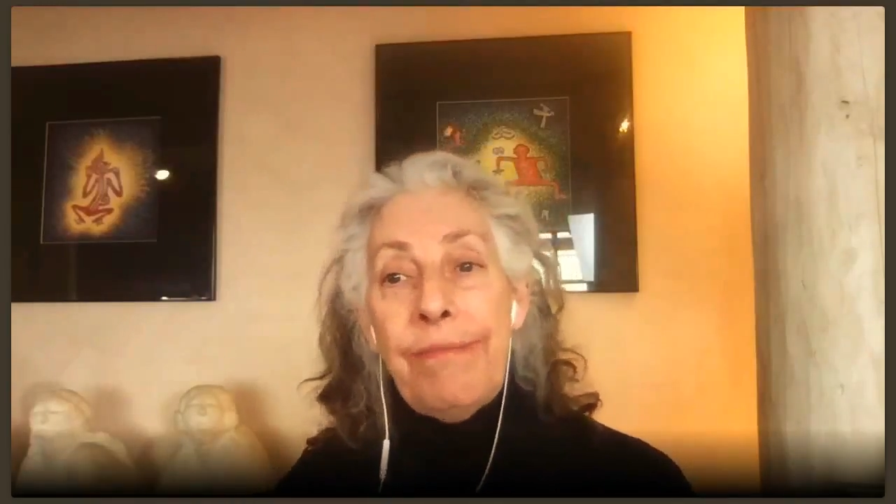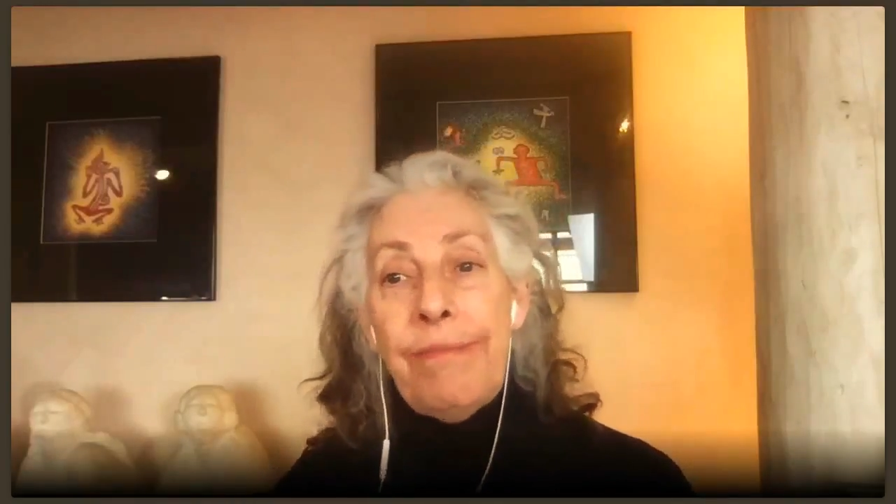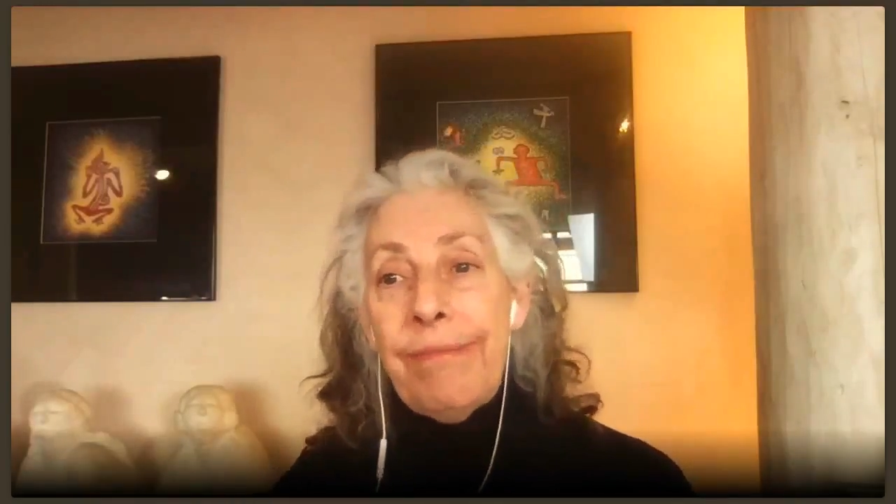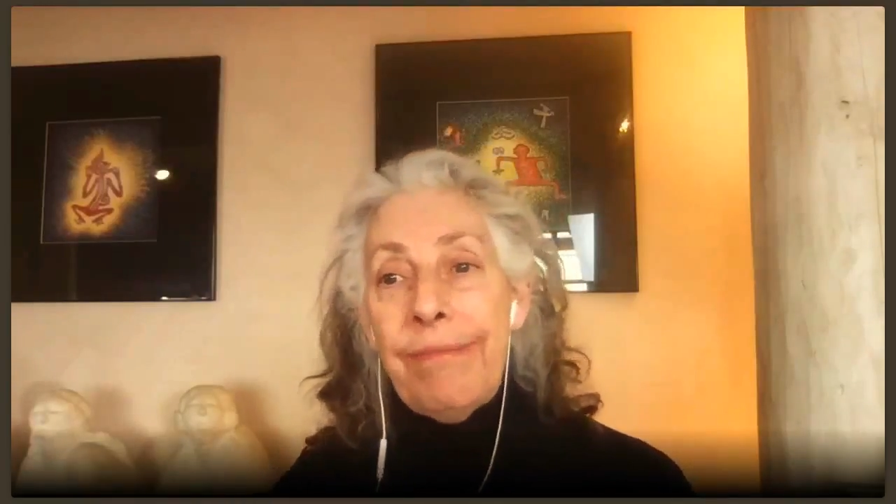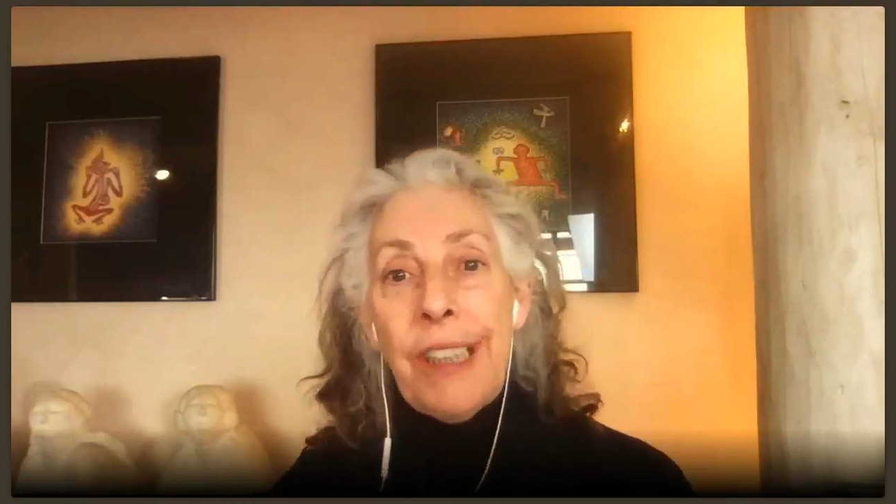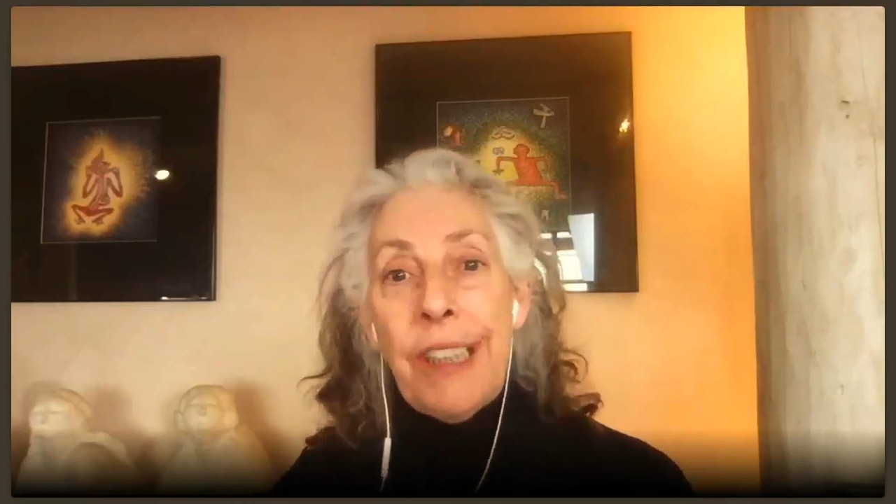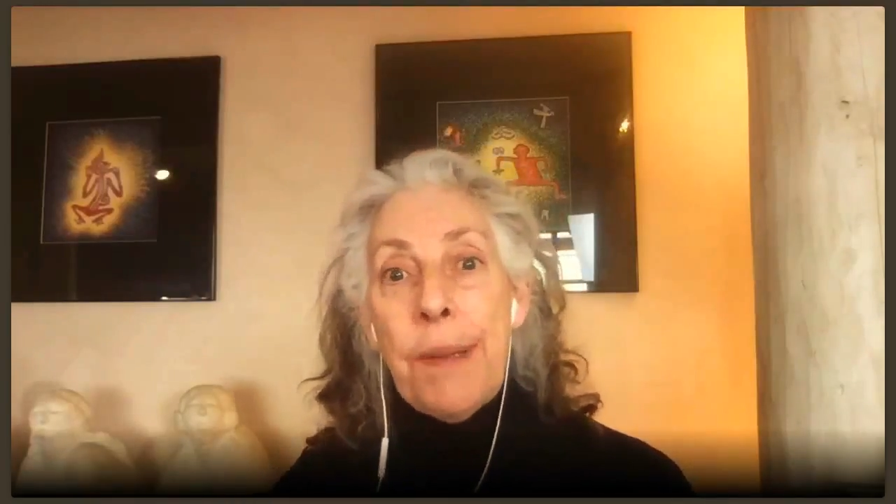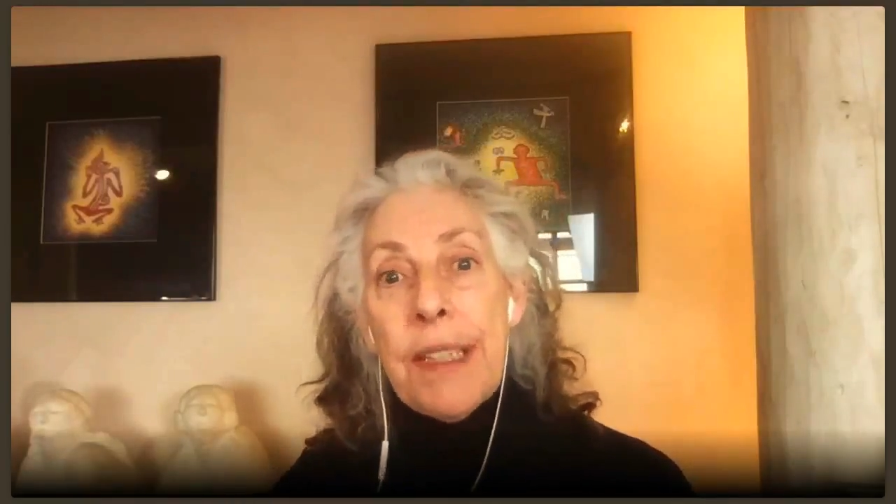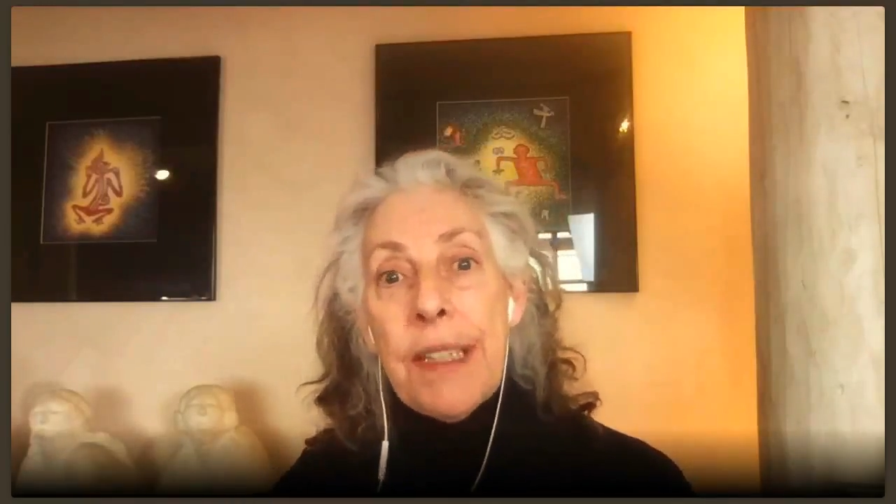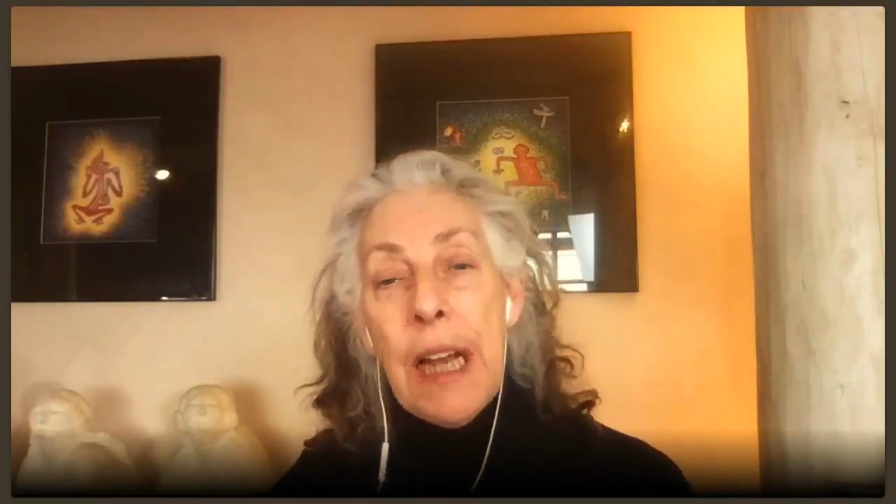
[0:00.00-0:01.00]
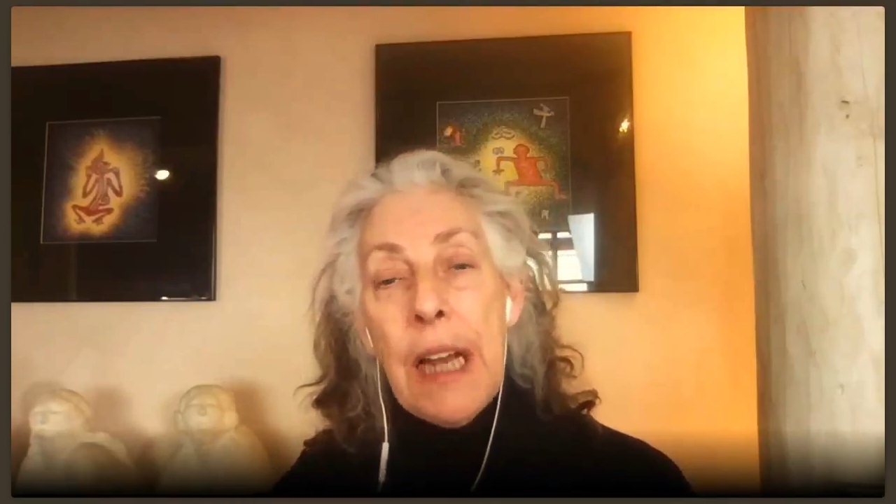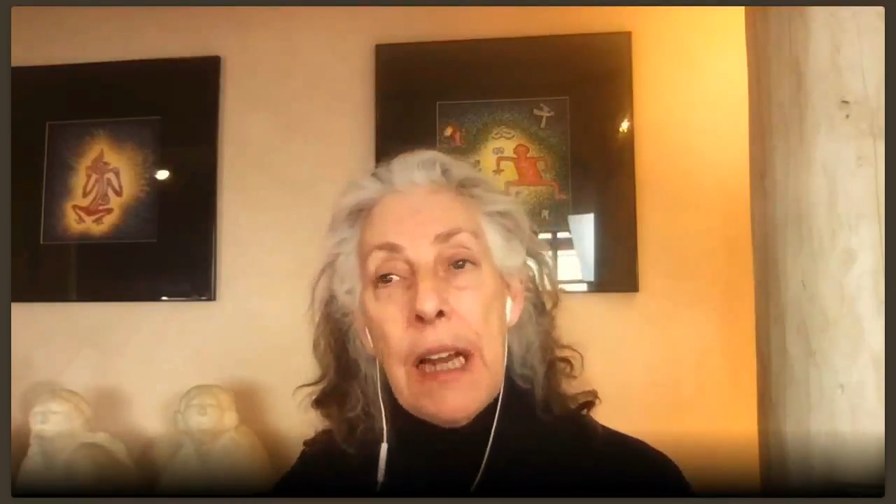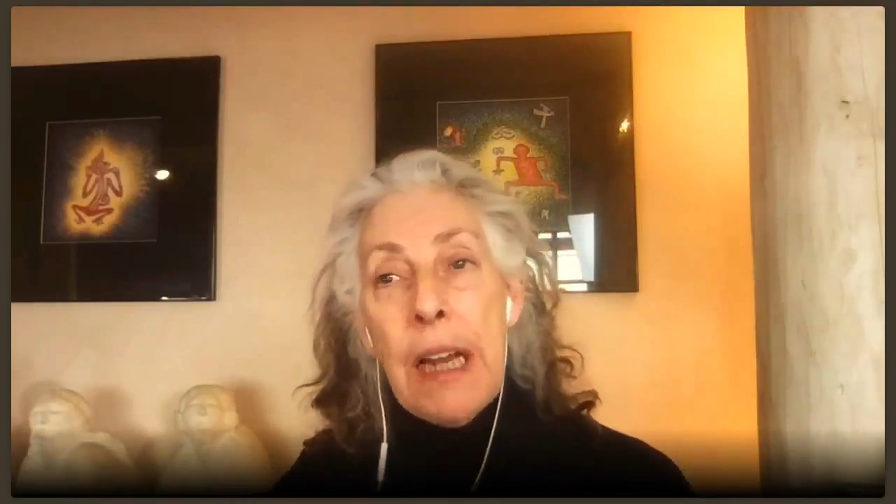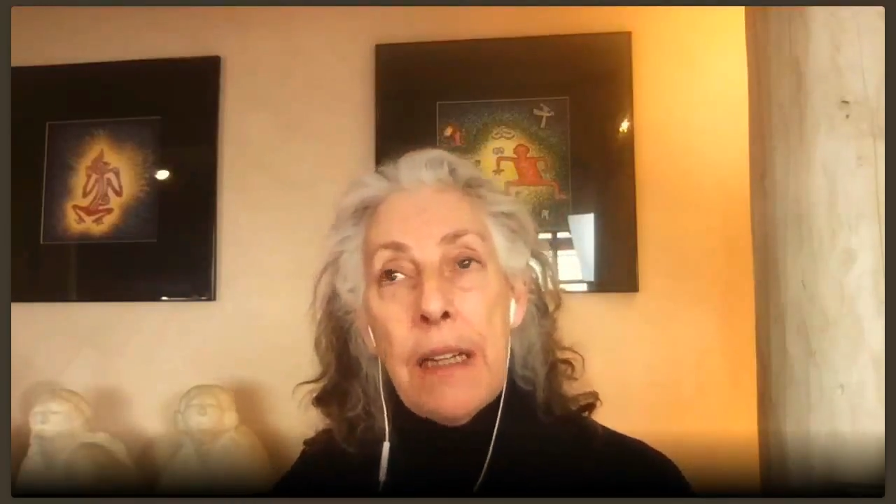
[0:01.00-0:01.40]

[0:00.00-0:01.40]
deep inside,